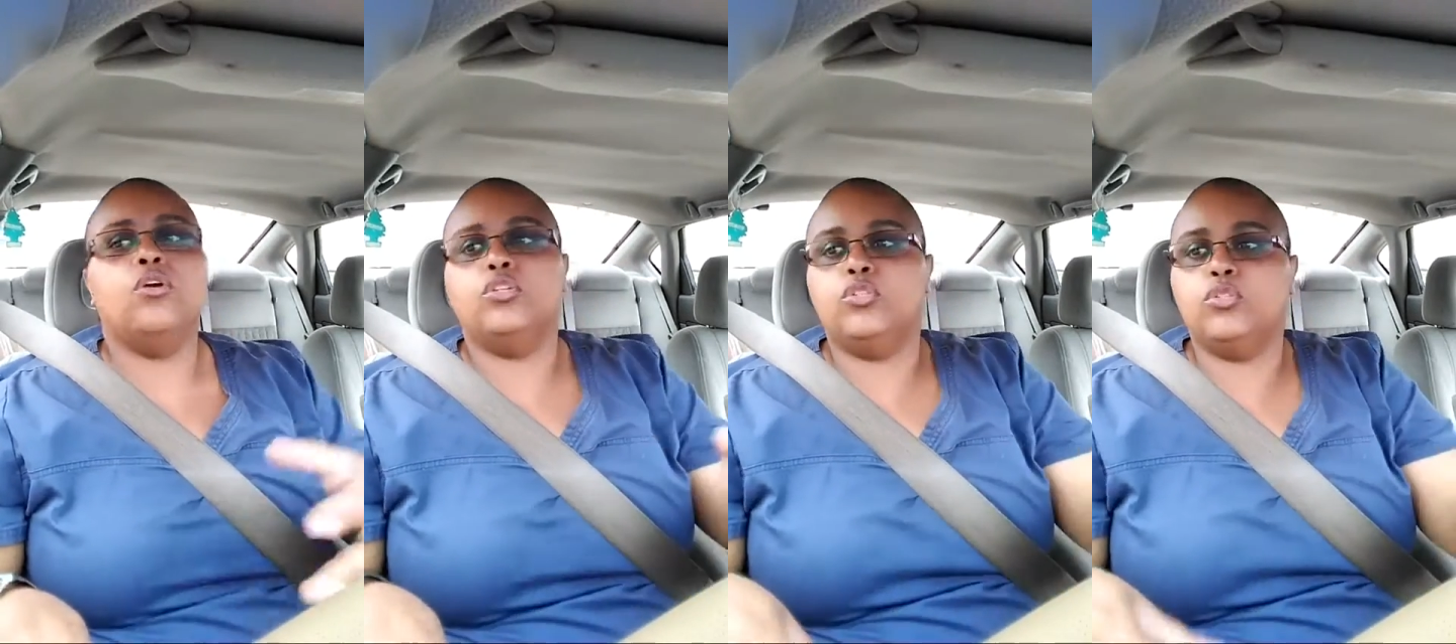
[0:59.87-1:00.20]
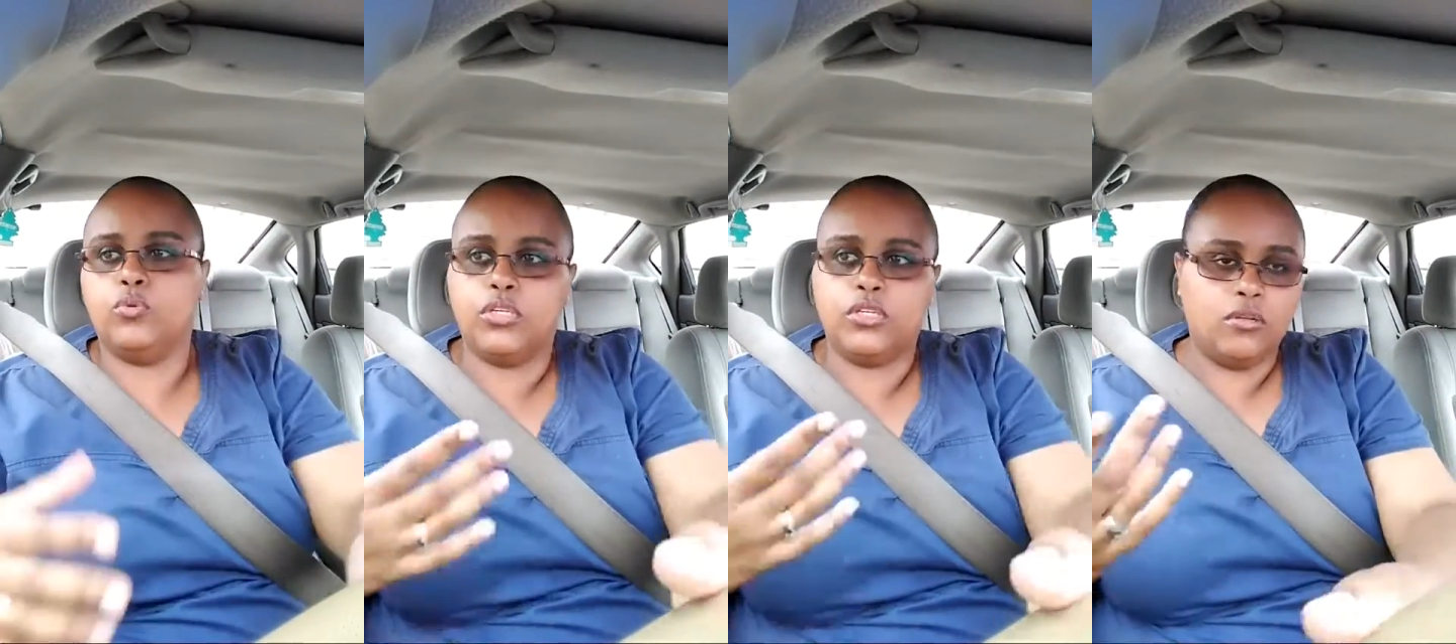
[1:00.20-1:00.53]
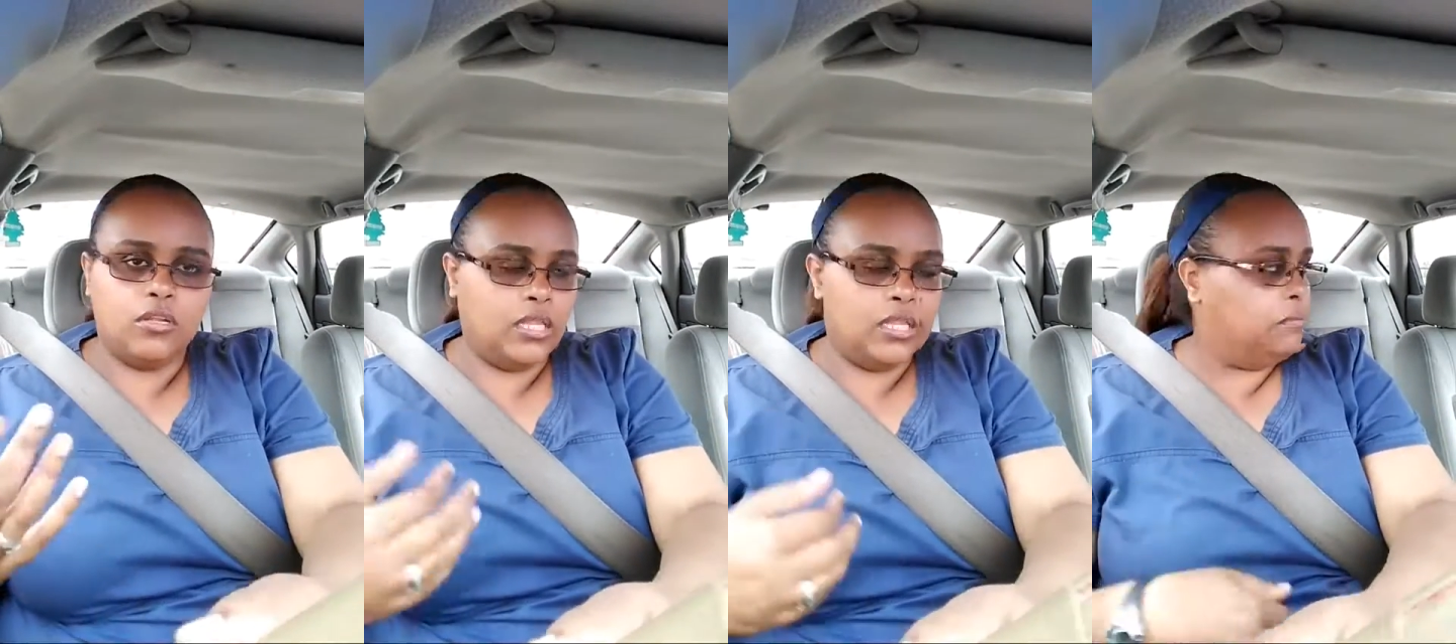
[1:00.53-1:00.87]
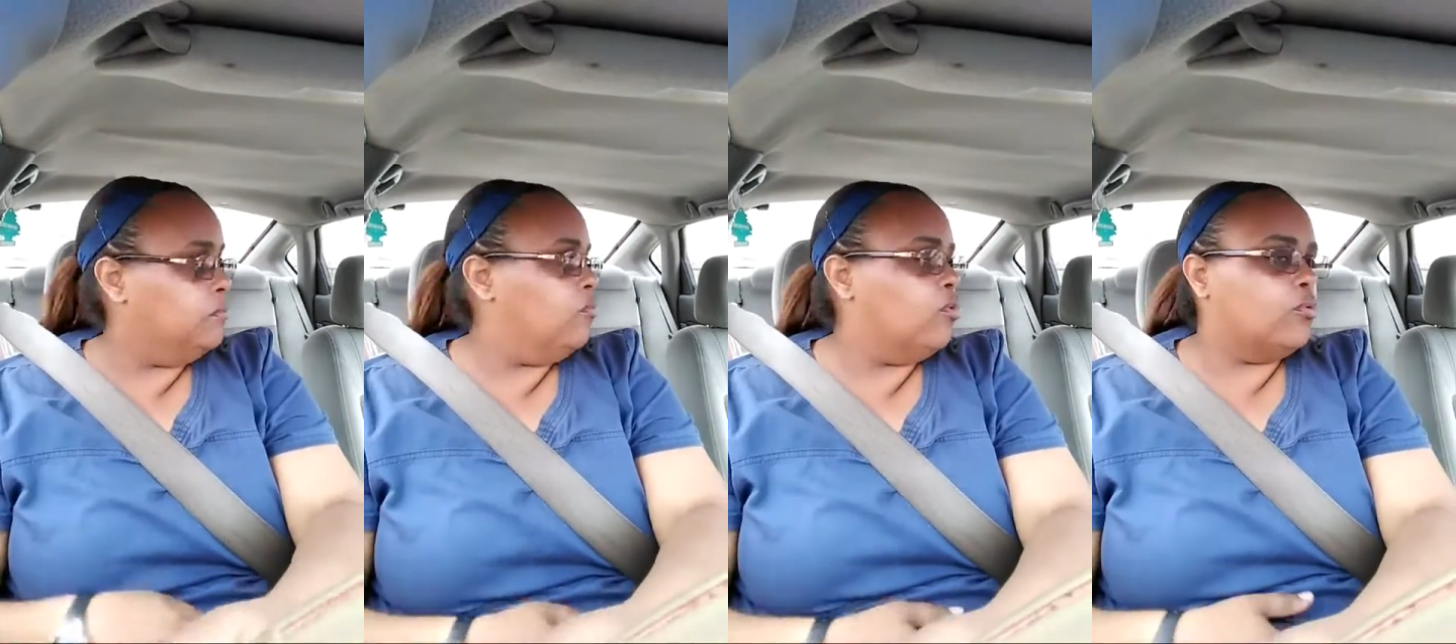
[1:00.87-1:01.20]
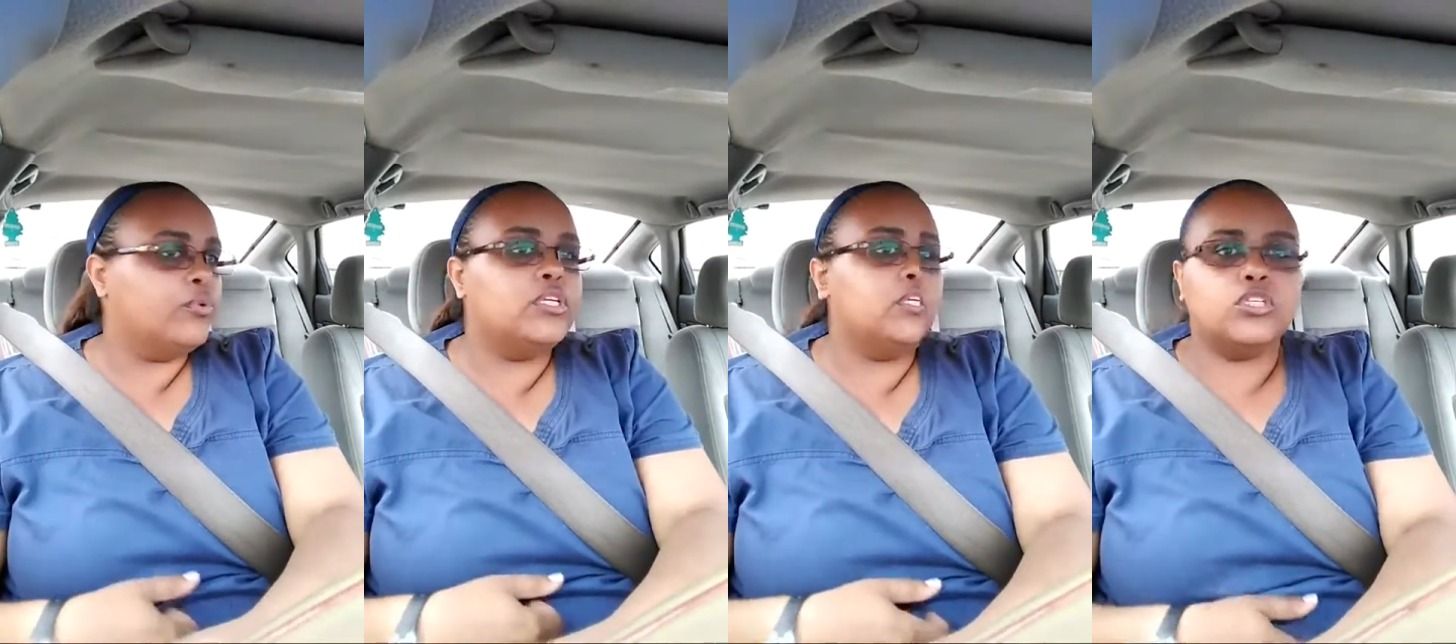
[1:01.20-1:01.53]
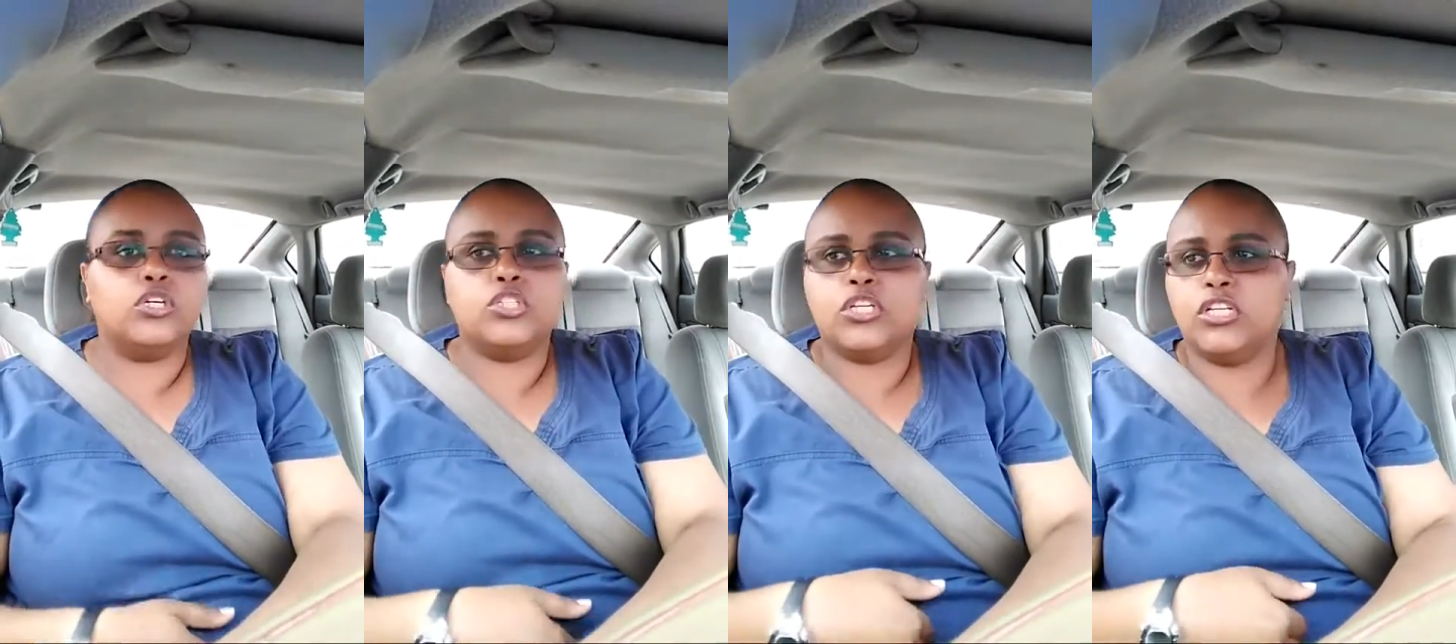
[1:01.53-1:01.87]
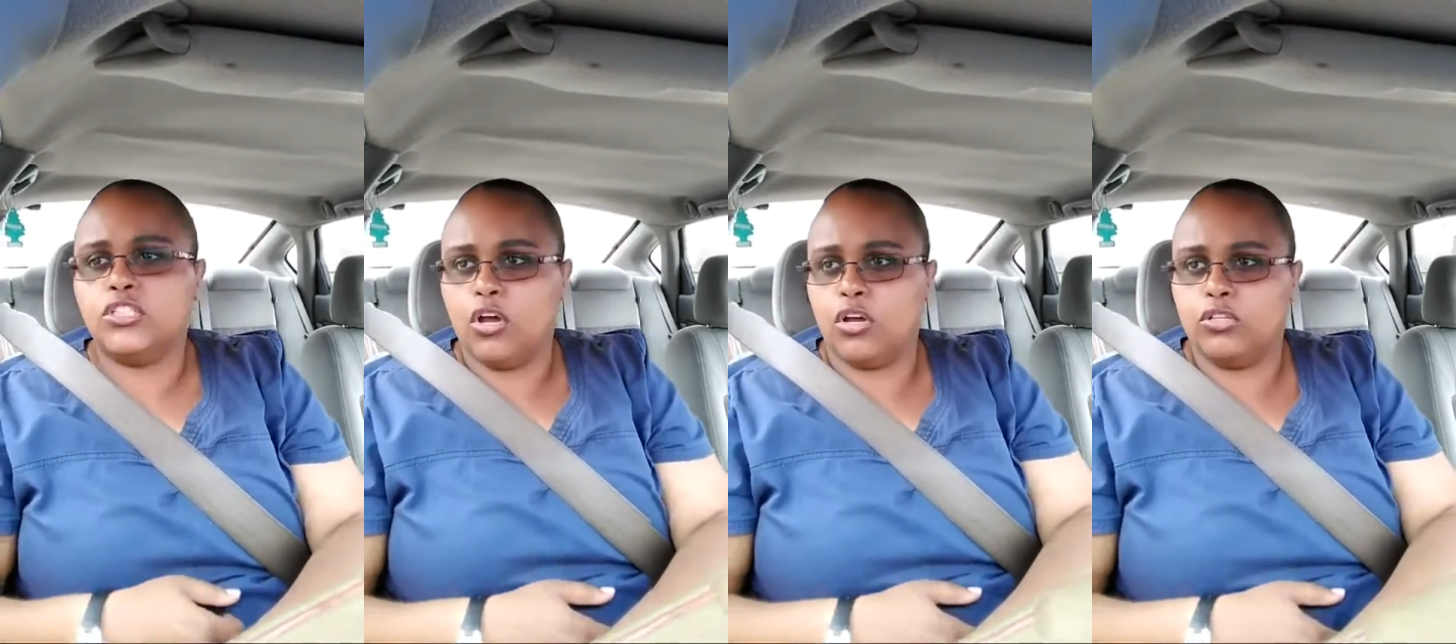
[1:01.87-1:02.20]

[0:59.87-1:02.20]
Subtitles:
doing a little bit more research and talking